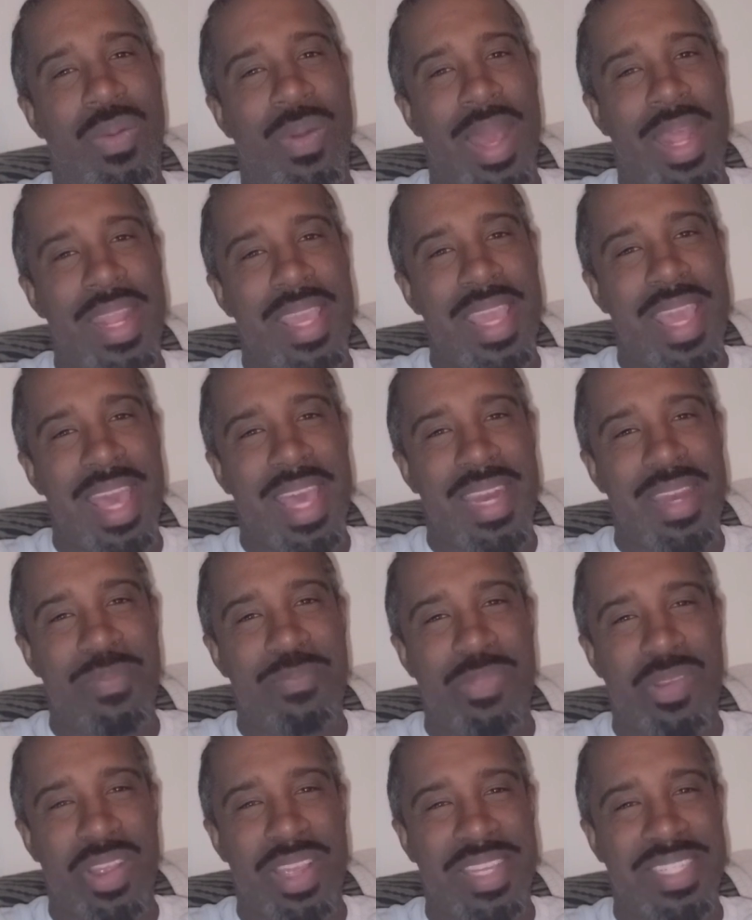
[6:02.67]
why'd he have to
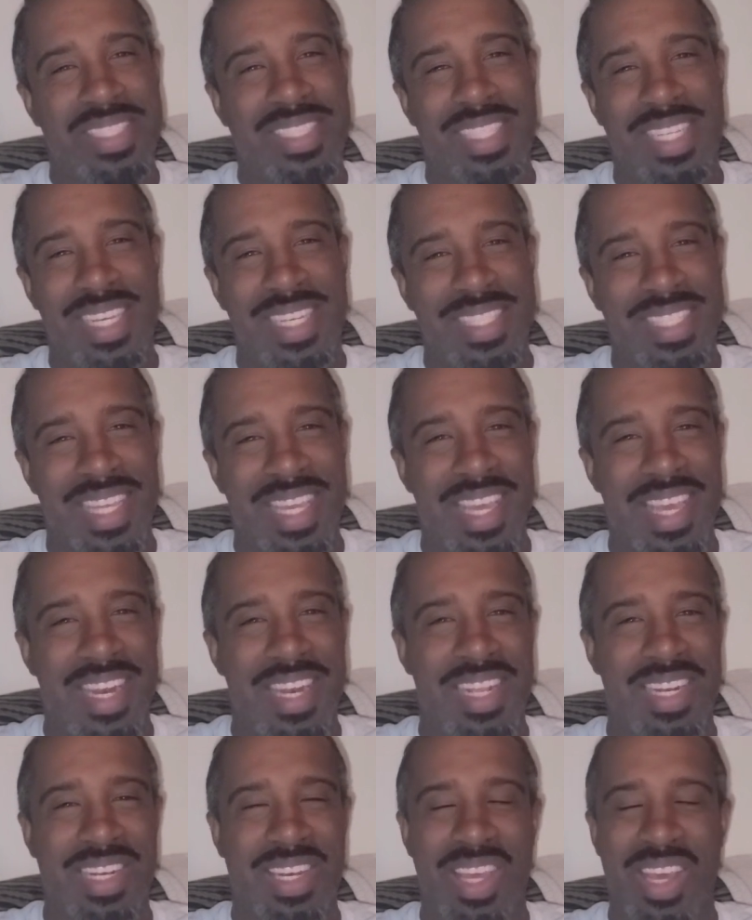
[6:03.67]
bring SZA in
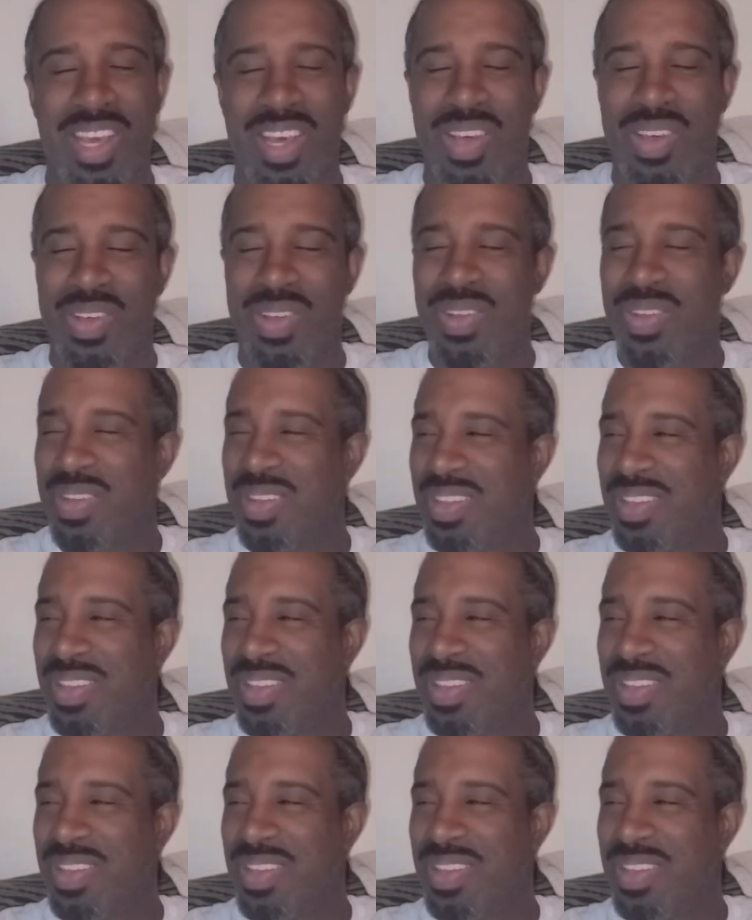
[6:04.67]
it, though?